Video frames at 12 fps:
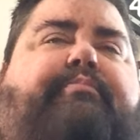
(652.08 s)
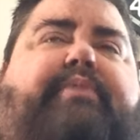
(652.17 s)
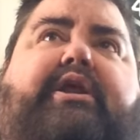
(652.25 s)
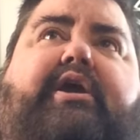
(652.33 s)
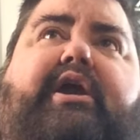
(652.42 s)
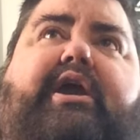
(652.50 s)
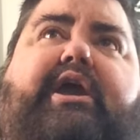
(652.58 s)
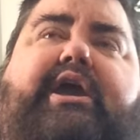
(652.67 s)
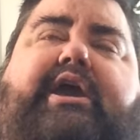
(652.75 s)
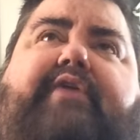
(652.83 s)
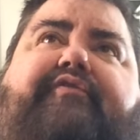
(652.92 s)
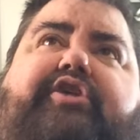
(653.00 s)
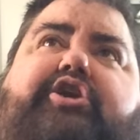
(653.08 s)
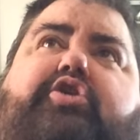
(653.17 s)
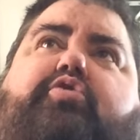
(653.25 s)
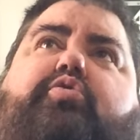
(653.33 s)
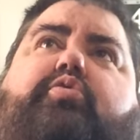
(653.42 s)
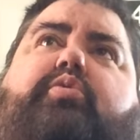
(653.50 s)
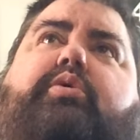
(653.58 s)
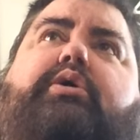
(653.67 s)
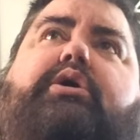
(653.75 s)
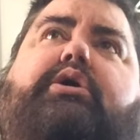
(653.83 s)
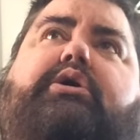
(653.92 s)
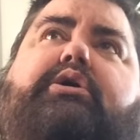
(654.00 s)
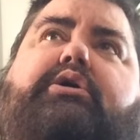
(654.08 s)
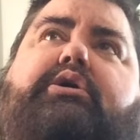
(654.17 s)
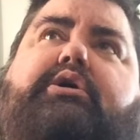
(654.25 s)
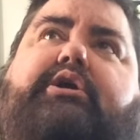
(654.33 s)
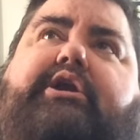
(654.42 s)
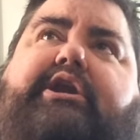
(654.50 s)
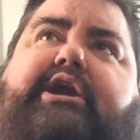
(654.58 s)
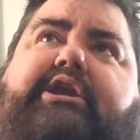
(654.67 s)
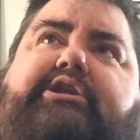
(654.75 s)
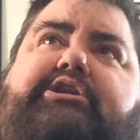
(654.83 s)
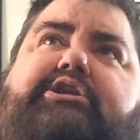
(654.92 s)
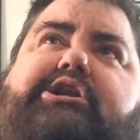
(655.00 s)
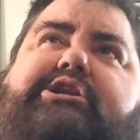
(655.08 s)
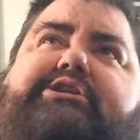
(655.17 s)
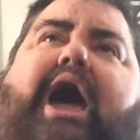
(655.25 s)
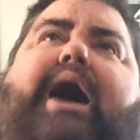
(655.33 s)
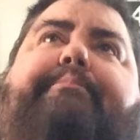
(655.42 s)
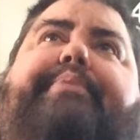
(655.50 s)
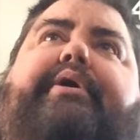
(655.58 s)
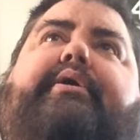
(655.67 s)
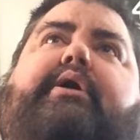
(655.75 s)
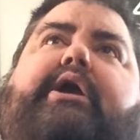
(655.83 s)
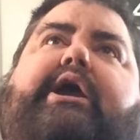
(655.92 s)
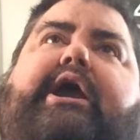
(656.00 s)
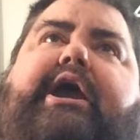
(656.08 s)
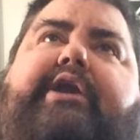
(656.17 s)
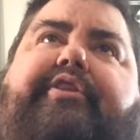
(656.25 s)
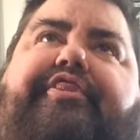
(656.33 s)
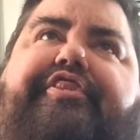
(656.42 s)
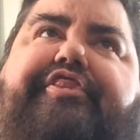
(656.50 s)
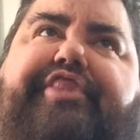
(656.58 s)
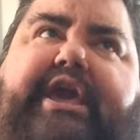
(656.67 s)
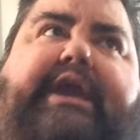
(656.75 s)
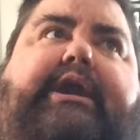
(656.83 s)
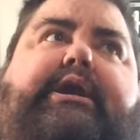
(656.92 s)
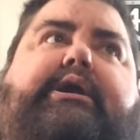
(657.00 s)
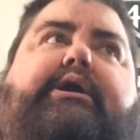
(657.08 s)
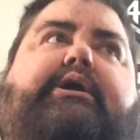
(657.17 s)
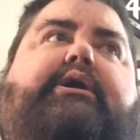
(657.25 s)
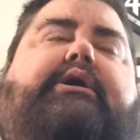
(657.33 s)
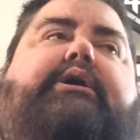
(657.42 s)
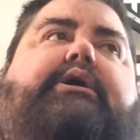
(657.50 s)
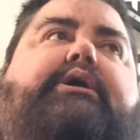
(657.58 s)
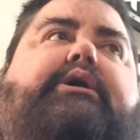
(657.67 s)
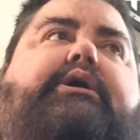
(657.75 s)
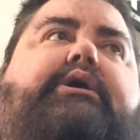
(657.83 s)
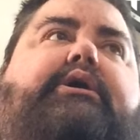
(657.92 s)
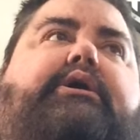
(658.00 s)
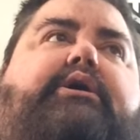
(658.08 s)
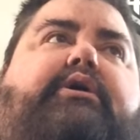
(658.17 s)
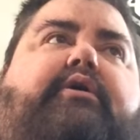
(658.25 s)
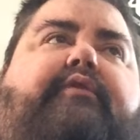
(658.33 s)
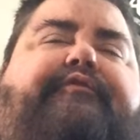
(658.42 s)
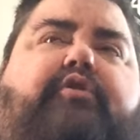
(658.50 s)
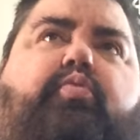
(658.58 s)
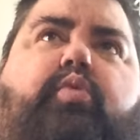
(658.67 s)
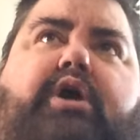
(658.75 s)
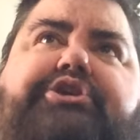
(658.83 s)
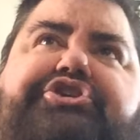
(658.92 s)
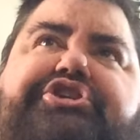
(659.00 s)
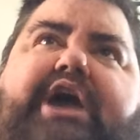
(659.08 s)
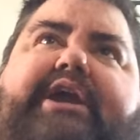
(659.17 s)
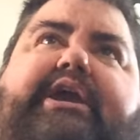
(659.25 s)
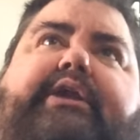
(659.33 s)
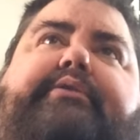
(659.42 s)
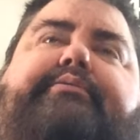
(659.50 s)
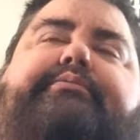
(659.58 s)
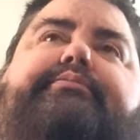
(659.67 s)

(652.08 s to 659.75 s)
but if you can stop and think for 1 second